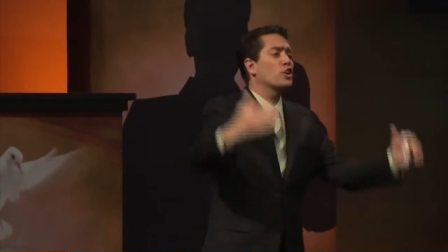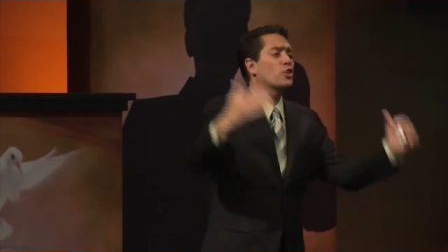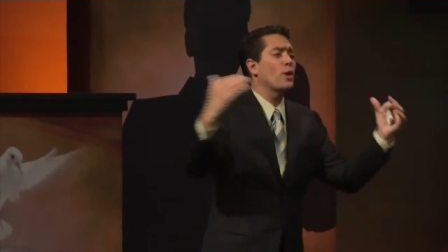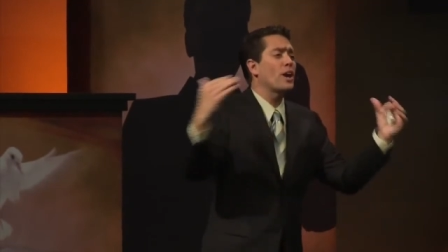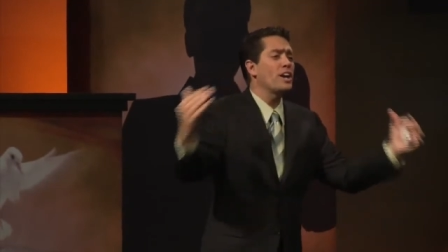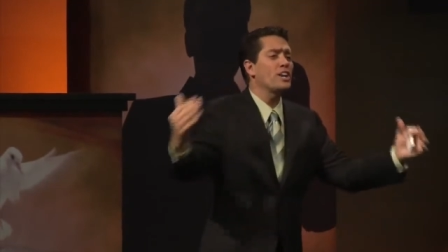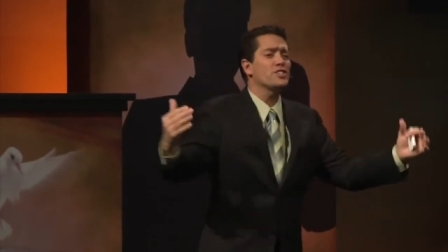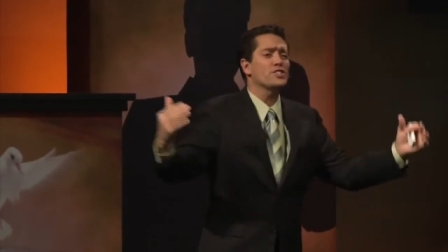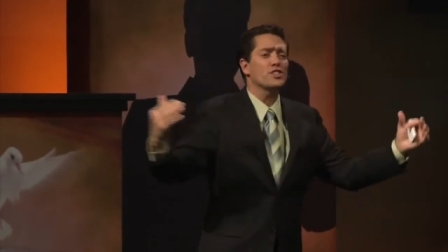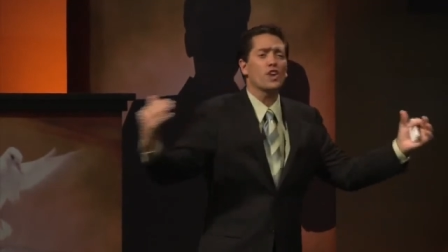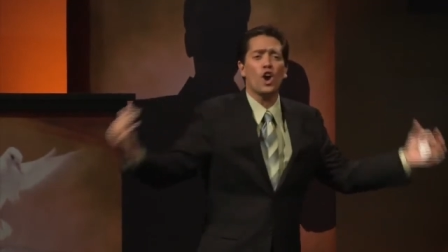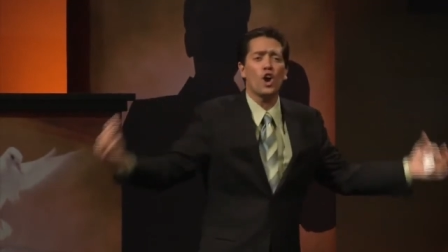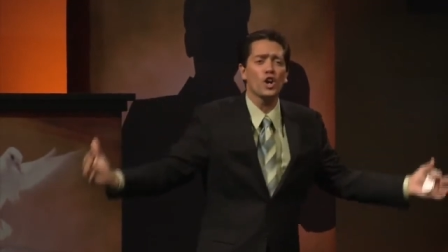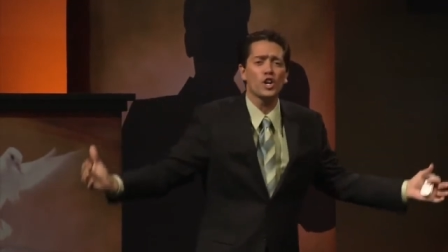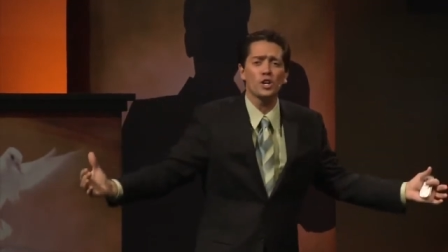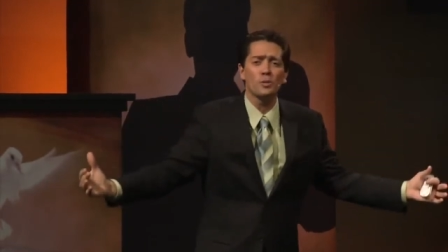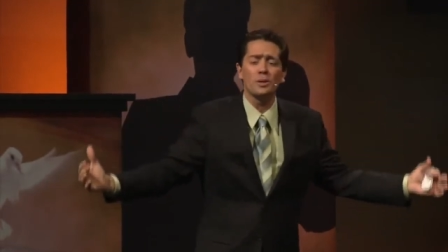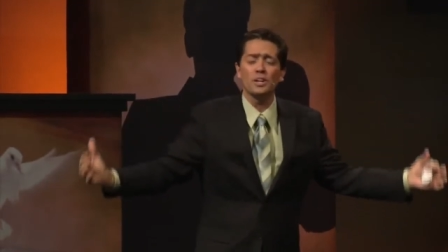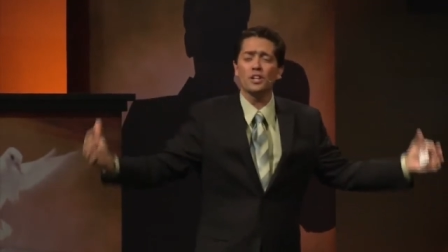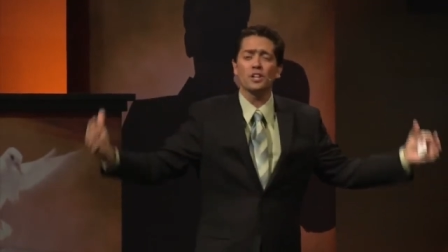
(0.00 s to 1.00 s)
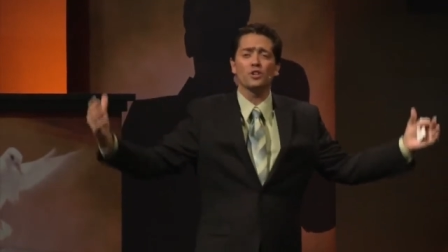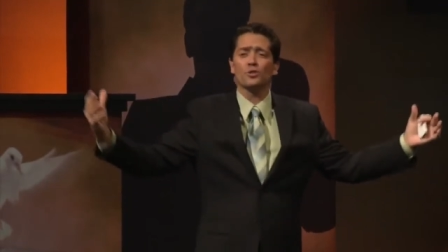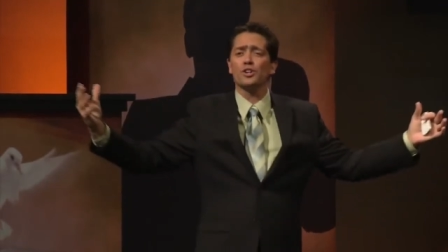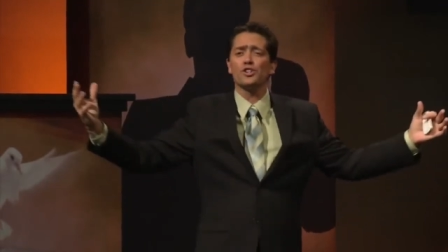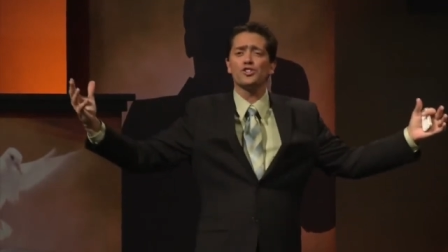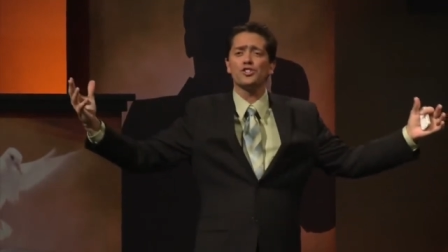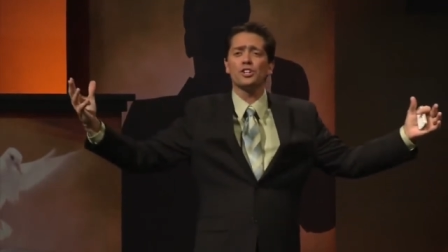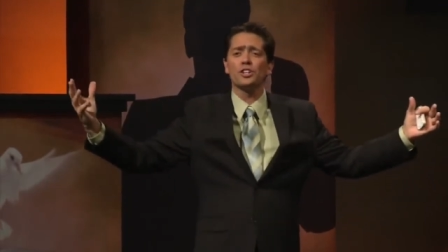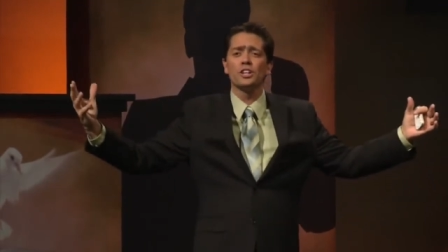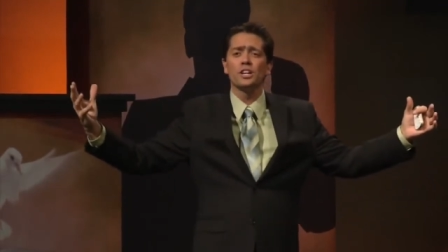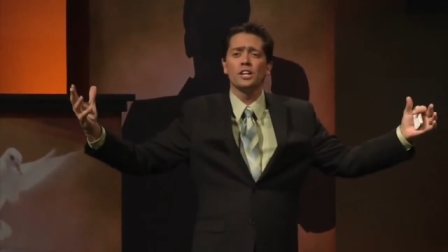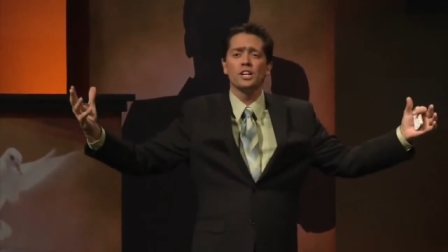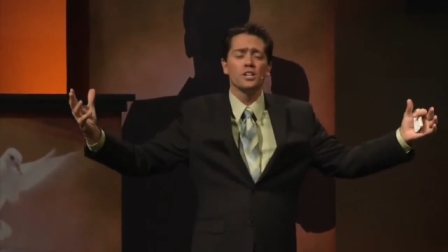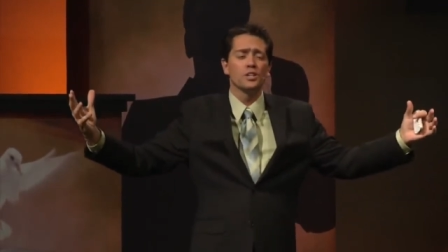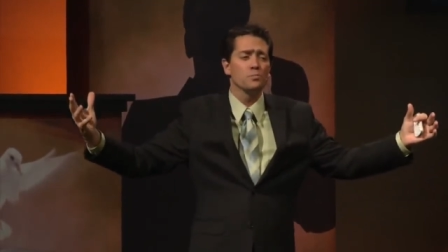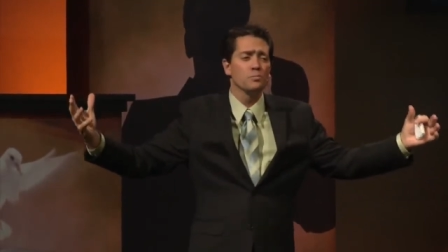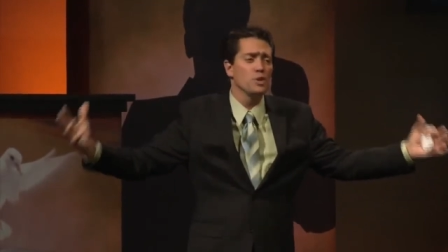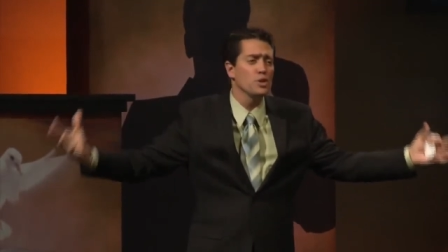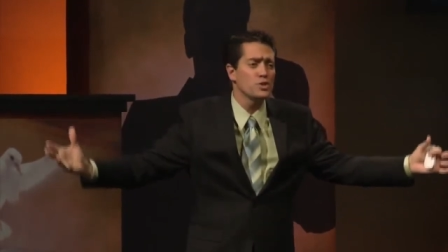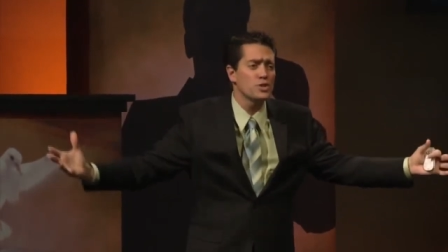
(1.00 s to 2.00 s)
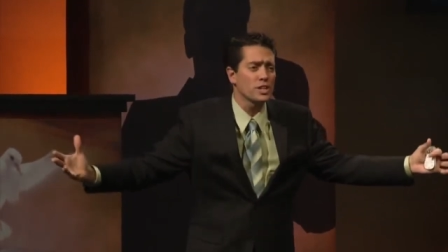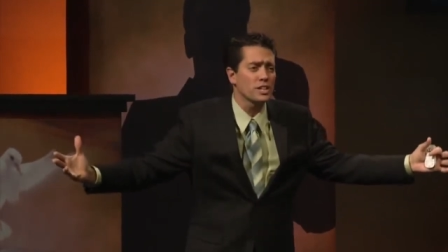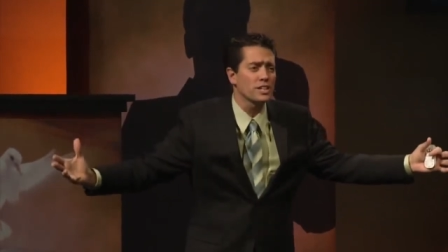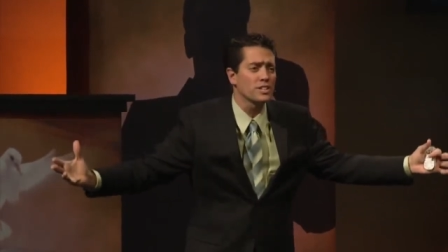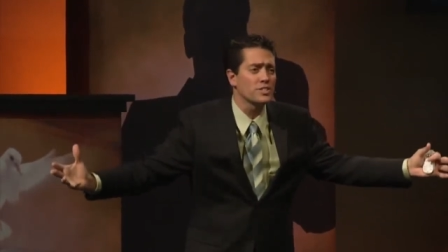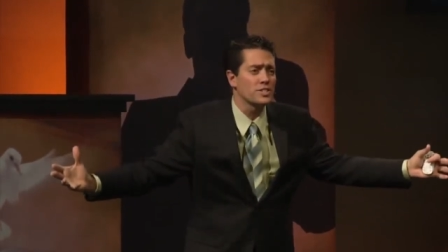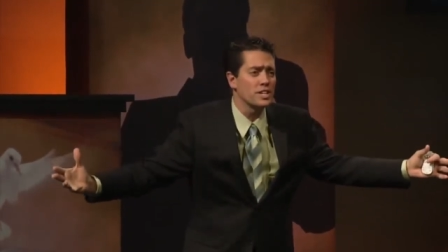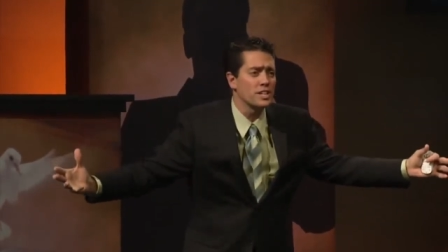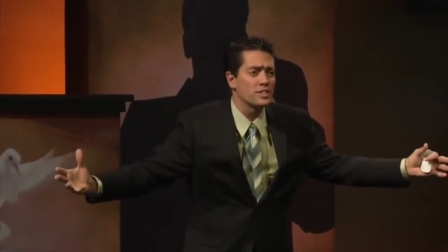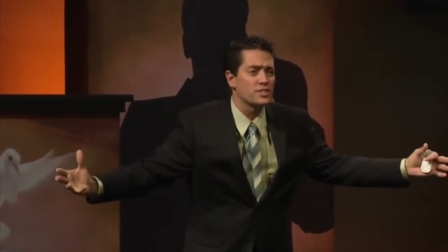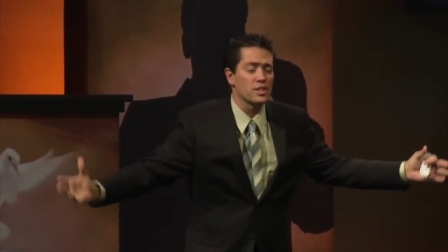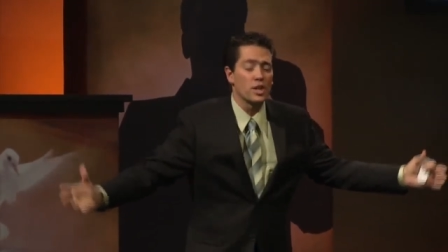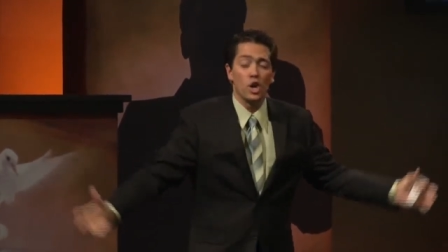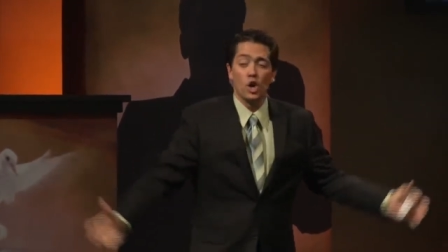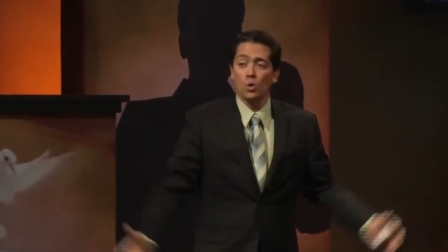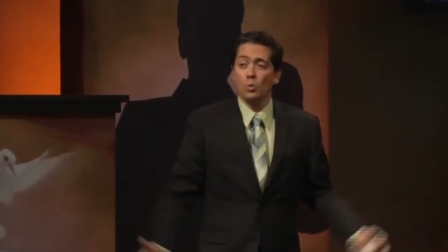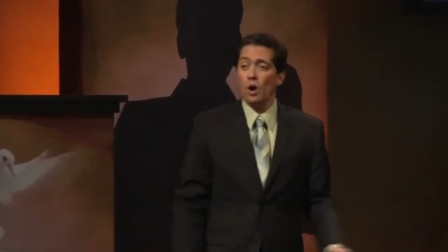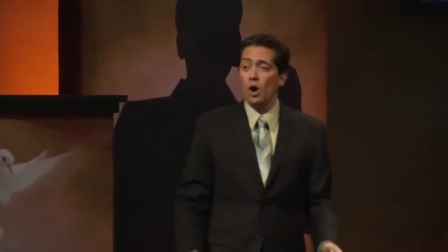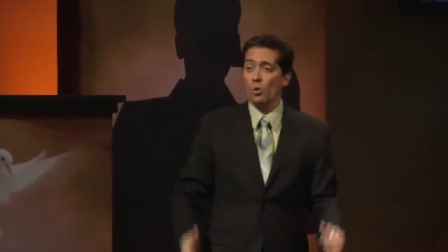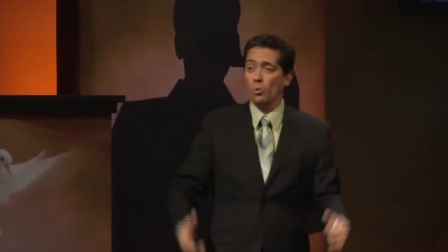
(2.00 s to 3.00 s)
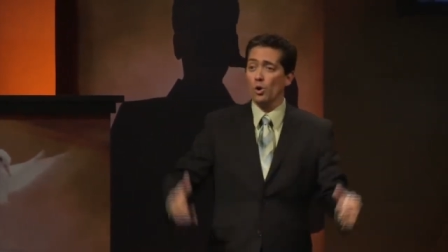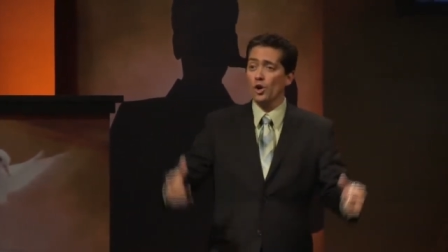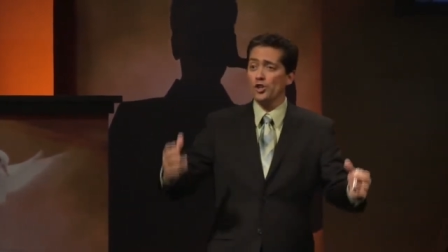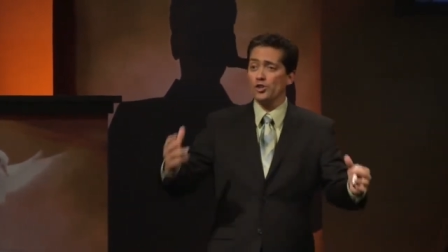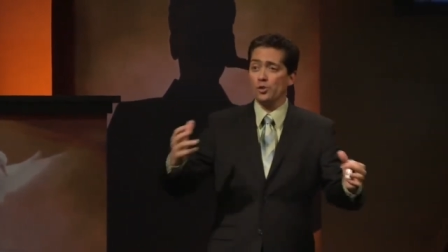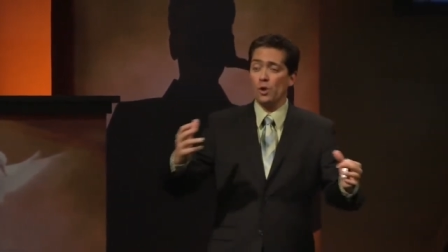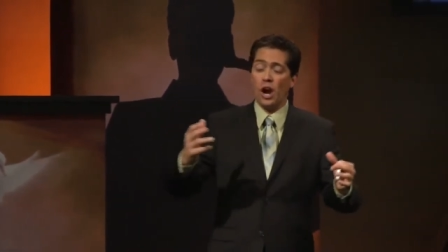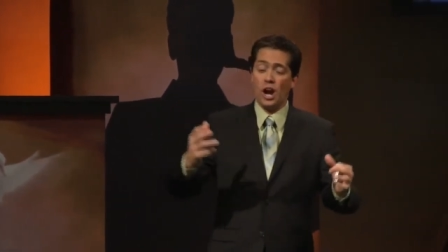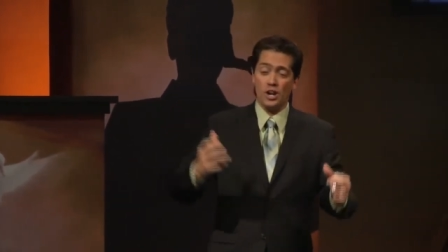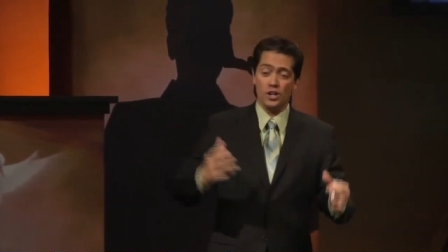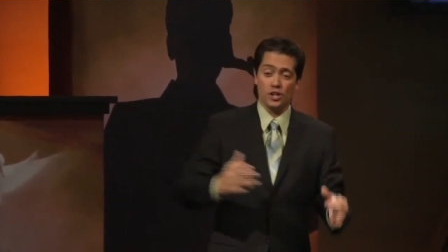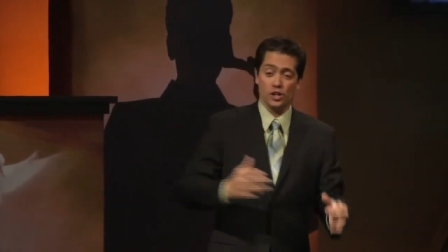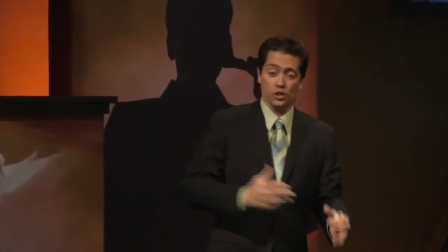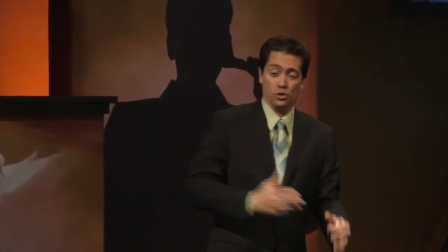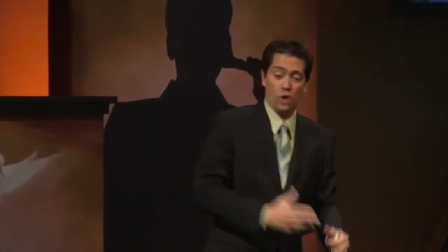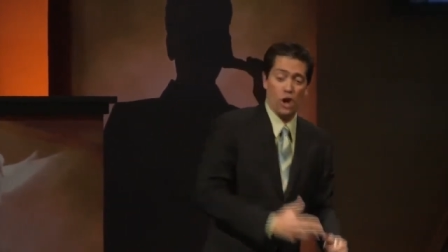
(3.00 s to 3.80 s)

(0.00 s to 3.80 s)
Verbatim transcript: the greatest argument in Christian music is this well, we're trying to